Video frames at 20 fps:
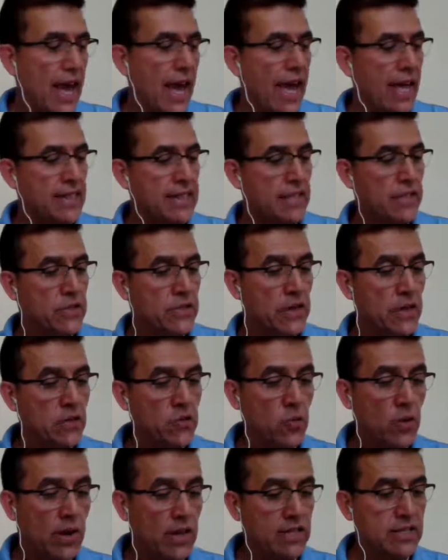And the
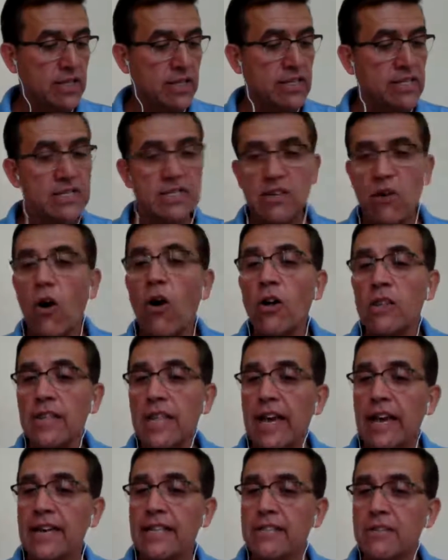third one, it's
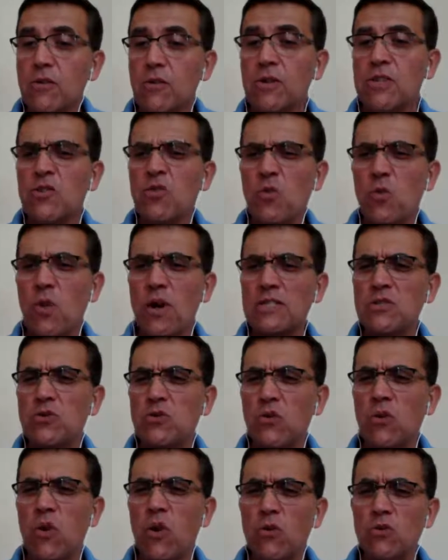online. When you want
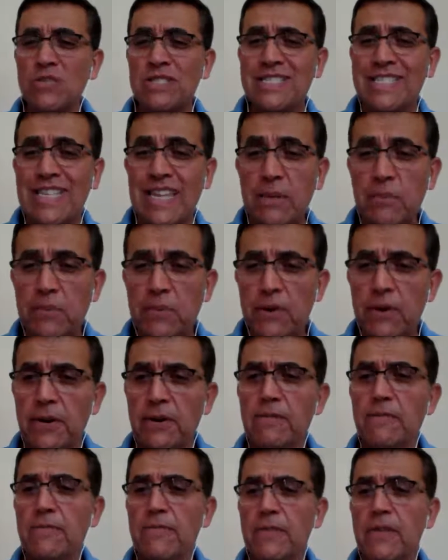to go
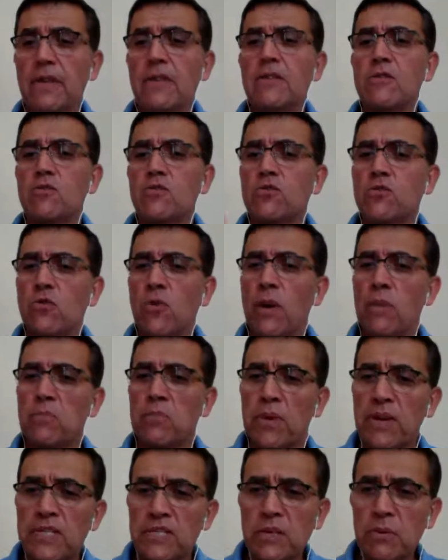deeper to a
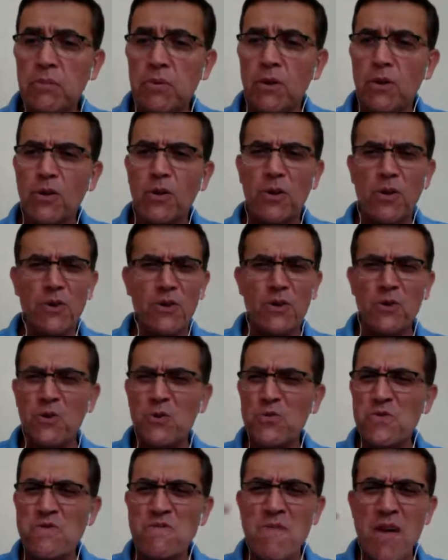principle, or
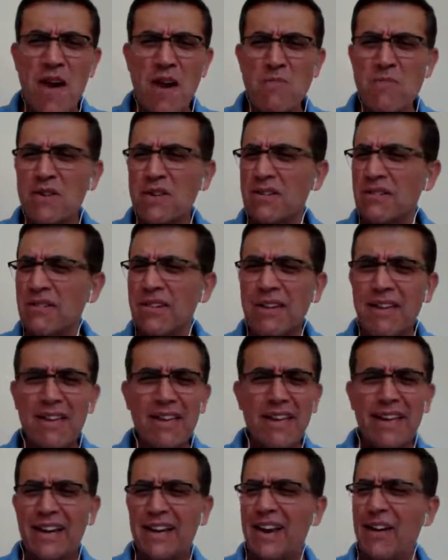you remember
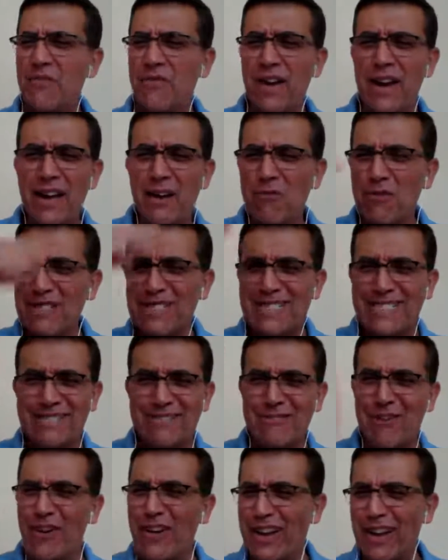Rafael was
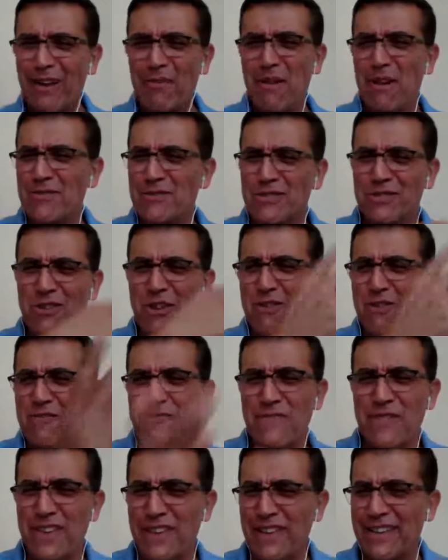talking about
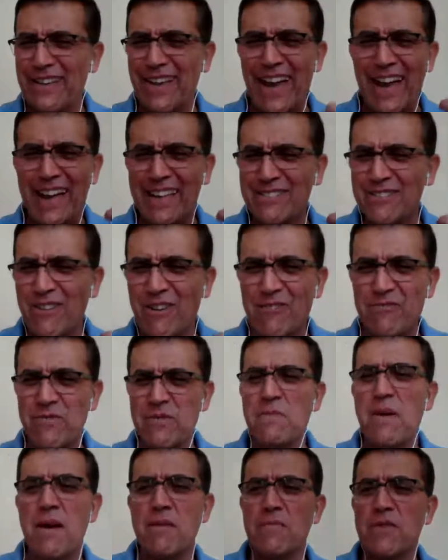something I don't
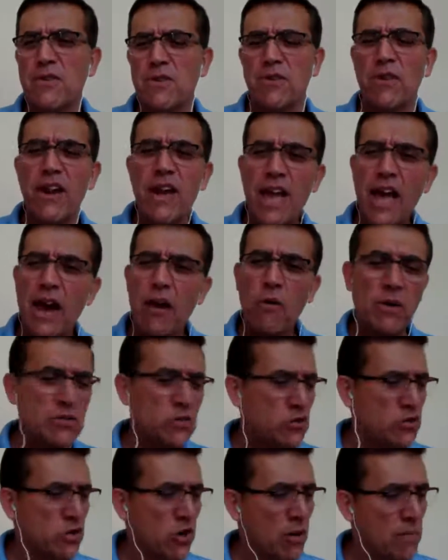remember, I want
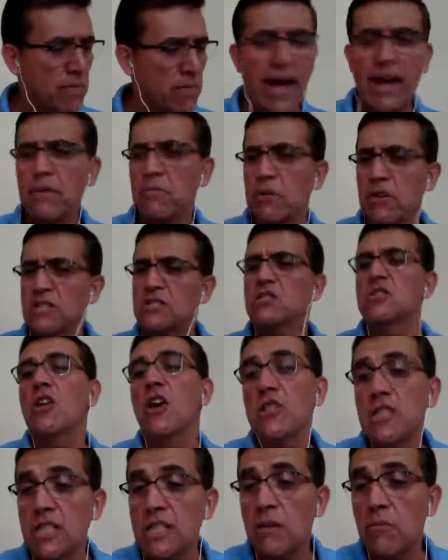to jump back, but it's
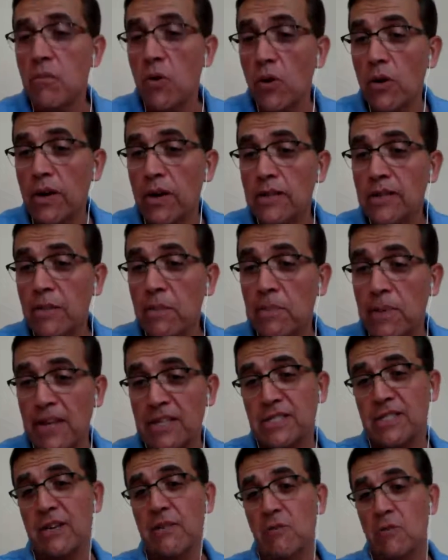not in the book and the
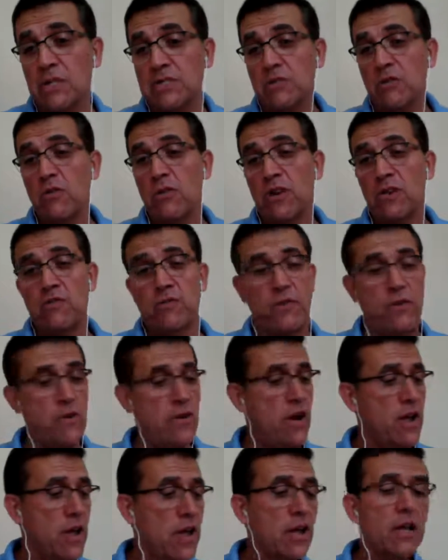page I was looking
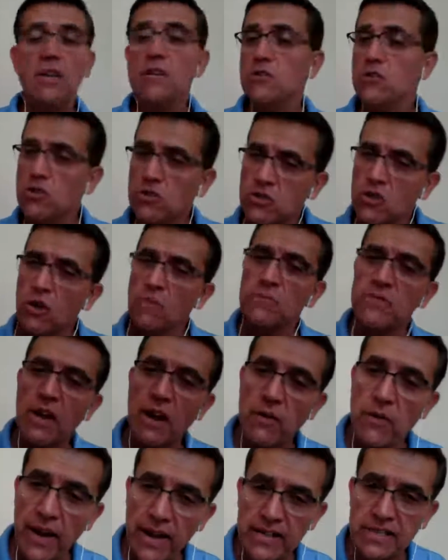for, to jump
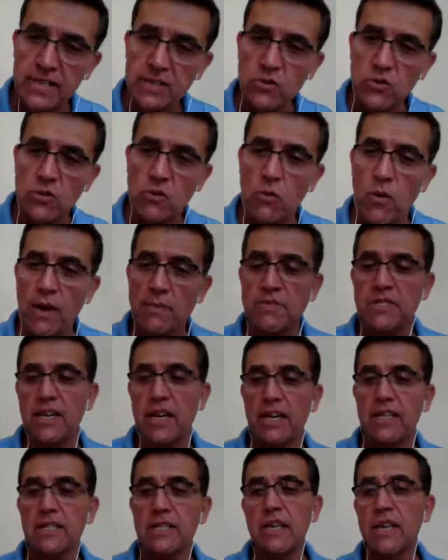directly to the
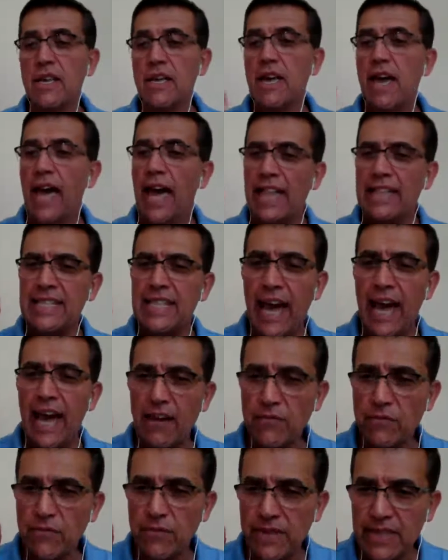website and
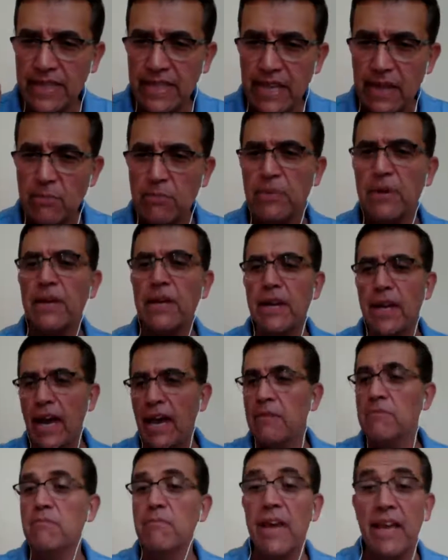dive deeply
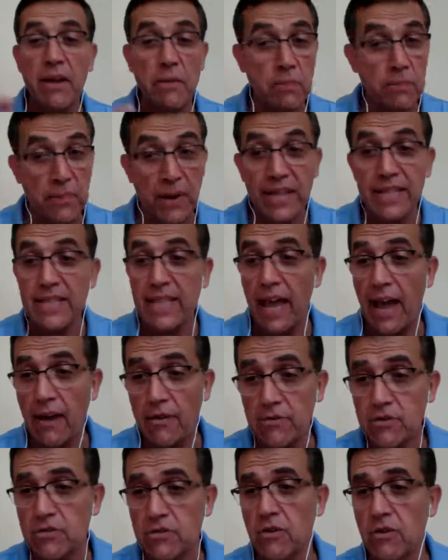and make
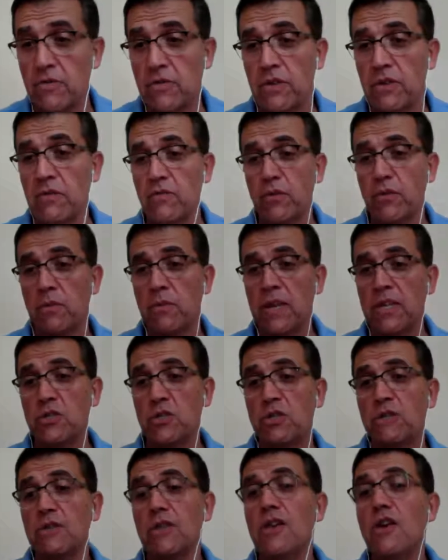printouts of the
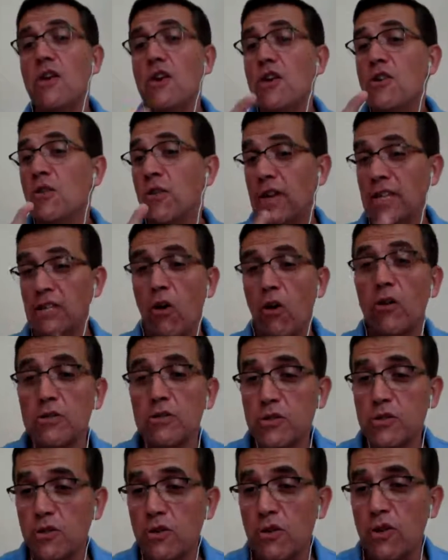information. You can
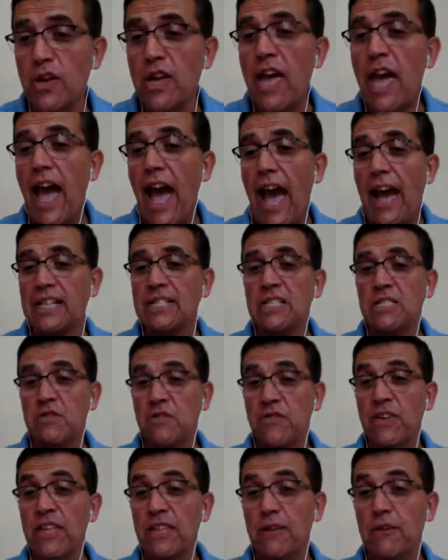also
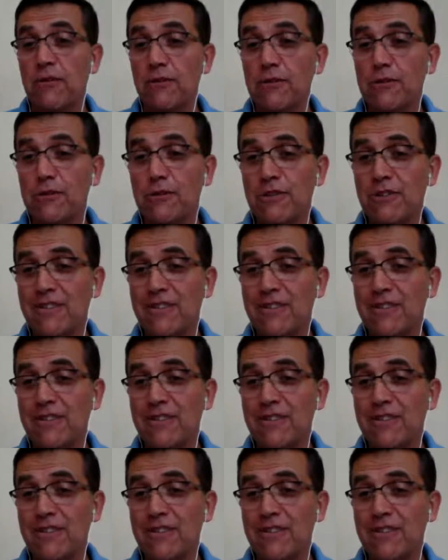access videos,